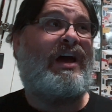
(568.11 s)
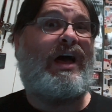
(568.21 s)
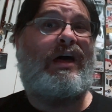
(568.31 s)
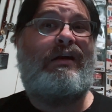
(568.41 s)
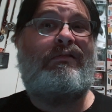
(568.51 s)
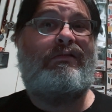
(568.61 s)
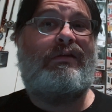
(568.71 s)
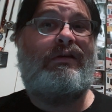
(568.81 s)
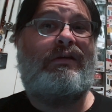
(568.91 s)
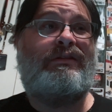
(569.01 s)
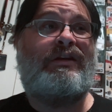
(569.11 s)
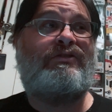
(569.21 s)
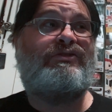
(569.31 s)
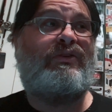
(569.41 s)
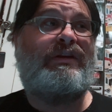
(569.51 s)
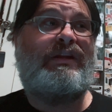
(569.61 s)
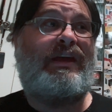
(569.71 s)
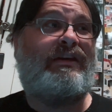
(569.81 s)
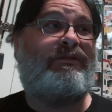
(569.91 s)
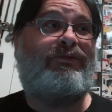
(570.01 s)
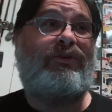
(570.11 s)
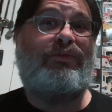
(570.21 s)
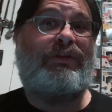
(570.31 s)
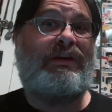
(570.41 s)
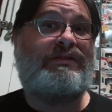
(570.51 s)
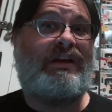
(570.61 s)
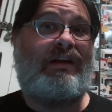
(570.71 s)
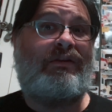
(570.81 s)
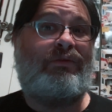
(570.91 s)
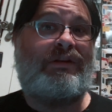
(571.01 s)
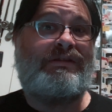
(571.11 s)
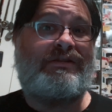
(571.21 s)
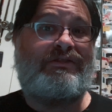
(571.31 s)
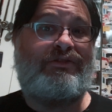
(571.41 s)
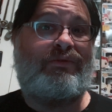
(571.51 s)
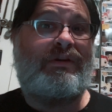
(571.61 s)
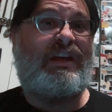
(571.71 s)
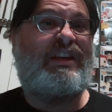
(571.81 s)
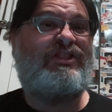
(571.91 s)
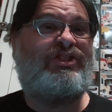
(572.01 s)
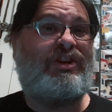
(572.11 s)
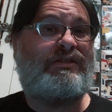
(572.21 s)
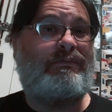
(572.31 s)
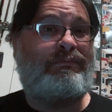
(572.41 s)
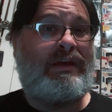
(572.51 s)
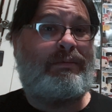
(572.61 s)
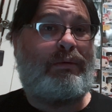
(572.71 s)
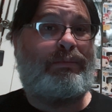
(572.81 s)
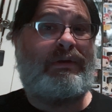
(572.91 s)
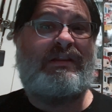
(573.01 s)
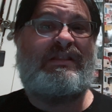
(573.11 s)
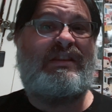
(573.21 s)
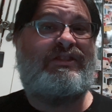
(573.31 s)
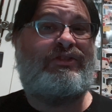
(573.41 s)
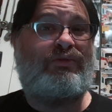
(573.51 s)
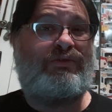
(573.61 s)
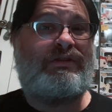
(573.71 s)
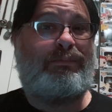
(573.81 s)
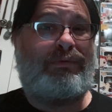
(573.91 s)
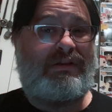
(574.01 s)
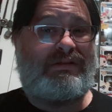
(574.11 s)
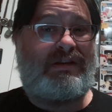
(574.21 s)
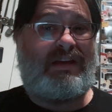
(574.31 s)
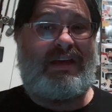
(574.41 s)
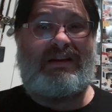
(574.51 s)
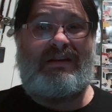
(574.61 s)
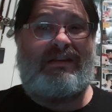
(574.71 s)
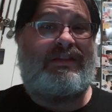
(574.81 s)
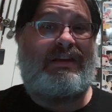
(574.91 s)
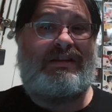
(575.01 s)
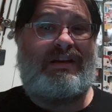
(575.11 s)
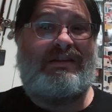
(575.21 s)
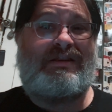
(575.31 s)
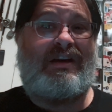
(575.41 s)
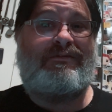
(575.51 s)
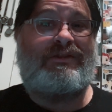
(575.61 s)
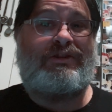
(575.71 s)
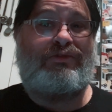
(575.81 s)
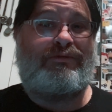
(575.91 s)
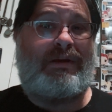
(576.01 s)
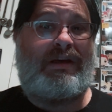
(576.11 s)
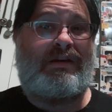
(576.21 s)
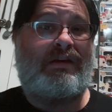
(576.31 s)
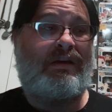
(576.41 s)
I don't there's only like a few things that I don't listen to. It's Justin Bieber, because he's too simplistic, and I think that he's kind of a douchebag.